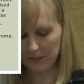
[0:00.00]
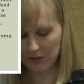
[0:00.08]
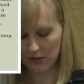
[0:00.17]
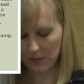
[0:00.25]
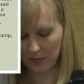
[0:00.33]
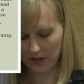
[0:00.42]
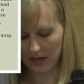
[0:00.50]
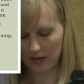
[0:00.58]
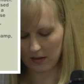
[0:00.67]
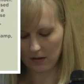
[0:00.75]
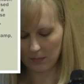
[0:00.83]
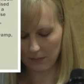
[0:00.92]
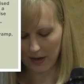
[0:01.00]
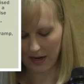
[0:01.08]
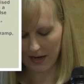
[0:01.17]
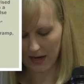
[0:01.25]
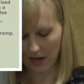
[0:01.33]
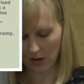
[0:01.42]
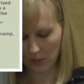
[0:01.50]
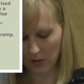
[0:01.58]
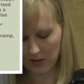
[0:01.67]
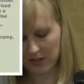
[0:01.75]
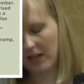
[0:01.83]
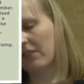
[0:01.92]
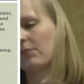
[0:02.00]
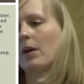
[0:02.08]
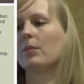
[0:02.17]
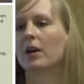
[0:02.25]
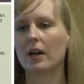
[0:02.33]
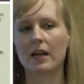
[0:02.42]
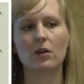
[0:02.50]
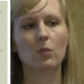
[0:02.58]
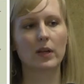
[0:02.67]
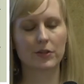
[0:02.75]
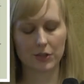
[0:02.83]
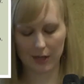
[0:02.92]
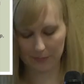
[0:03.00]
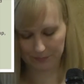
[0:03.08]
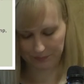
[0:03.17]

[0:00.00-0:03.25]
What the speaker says: to the plane by airport staff member in a wheelchair.